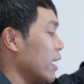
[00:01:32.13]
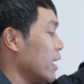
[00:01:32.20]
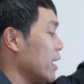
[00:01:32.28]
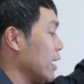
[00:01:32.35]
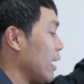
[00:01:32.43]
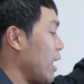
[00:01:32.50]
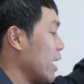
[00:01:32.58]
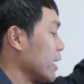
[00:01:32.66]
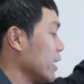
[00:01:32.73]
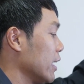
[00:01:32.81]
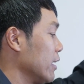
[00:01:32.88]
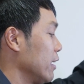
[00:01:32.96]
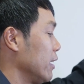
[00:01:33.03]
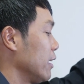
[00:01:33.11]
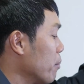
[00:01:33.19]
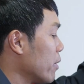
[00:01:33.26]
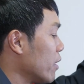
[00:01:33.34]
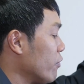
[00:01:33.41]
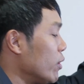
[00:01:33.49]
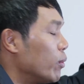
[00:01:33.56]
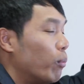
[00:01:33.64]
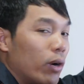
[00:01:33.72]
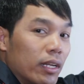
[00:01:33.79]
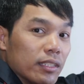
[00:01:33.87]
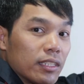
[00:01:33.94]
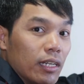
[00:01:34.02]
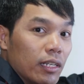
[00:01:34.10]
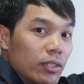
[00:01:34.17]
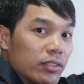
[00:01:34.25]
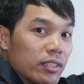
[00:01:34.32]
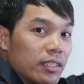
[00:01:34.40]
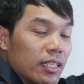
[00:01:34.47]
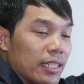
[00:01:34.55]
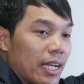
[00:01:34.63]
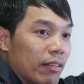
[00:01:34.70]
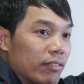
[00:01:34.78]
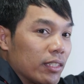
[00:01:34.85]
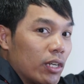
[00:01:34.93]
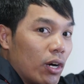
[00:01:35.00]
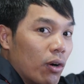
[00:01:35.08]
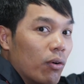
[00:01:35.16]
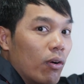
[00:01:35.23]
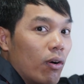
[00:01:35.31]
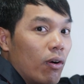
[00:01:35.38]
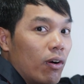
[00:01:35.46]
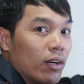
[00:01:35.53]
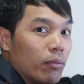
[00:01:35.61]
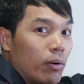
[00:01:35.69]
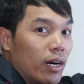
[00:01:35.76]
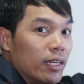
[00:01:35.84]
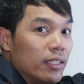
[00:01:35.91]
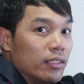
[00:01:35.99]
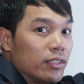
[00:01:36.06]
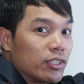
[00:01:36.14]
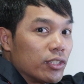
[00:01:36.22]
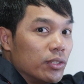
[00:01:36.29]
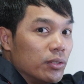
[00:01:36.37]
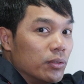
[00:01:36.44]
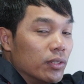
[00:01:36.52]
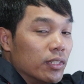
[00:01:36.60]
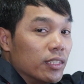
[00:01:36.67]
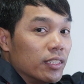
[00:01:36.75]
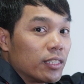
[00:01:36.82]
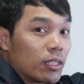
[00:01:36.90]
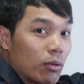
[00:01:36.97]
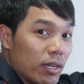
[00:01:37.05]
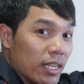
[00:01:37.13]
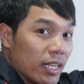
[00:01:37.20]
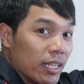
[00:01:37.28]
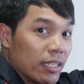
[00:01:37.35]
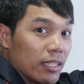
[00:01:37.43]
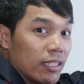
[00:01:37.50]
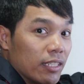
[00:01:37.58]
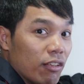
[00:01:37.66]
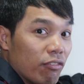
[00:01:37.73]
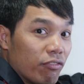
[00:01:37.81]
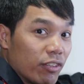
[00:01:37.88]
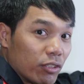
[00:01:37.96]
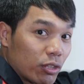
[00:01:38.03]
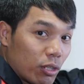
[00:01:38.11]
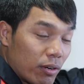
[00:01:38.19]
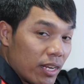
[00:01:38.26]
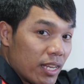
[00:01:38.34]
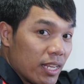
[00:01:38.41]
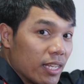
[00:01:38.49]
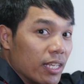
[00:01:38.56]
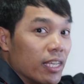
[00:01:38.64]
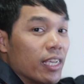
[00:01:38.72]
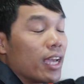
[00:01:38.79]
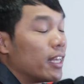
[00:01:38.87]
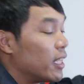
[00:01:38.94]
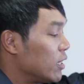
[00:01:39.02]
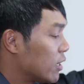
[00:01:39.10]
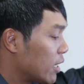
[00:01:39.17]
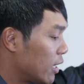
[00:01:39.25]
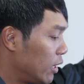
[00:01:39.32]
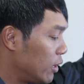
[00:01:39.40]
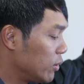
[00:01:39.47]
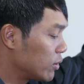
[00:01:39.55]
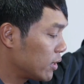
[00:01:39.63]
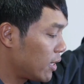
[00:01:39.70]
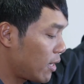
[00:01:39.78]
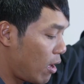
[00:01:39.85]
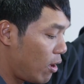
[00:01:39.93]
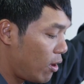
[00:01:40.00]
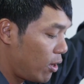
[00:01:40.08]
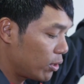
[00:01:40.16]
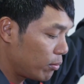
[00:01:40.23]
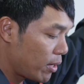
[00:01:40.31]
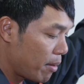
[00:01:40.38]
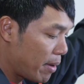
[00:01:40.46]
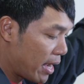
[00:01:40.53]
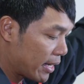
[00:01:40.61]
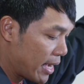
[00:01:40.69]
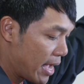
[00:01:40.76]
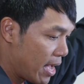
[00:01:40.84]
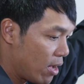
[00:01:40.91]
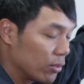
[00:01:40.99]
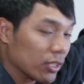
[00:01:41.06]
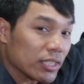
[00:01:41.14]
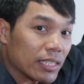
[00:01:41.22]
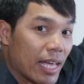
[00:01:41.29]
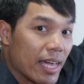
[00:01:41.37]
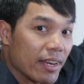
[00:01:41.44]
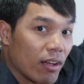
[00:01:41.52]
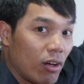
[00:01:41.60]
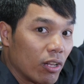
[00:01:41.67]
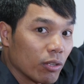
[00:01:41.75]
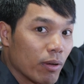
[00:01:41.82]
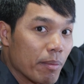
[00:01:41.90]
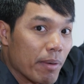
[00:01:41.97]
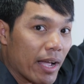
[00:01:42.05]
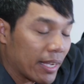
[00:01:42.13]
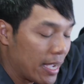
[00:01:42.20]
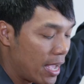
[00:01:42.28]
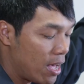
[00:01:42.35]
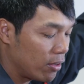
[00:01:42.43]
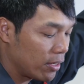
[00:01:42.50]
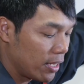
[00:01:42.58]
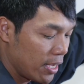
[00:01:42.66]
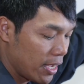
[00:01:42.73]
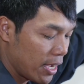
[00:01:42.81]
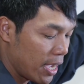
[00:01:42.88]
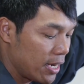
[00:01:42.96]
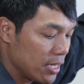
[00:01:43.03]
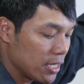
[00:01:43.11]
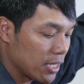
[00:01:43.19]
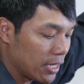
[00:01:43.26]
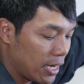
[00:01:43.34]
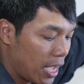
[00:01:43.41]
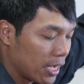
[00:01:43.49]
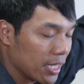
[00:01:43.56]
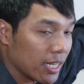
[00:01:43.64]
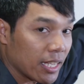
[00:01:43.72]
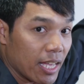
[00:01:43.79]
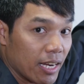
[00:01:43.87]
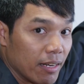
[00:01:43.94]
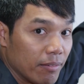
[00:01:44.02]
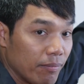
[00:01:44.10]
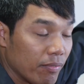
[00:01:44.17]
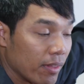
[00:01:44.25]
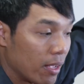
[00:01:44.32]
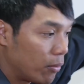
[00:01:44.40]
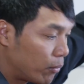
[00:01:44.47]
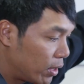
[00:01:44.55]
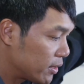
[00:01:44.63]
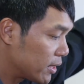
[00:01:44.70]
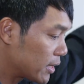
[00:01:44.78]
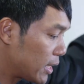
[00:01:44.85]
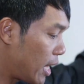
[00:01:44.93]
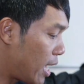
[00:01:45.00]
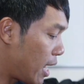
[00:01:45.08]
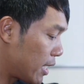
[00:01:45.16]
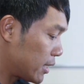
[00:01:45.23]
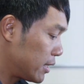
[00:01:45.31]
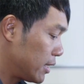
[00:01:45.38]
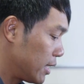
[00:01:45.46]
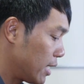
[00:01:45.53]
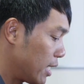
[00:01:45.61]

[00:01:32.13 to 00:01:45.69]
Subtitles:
and then lock it. But if you want to loosen it, you have to go 1, 2, 3. You feel 3, and then you can loosen it all the way back out or slide it all the way back out, and then you can lock it again. Once it's locked,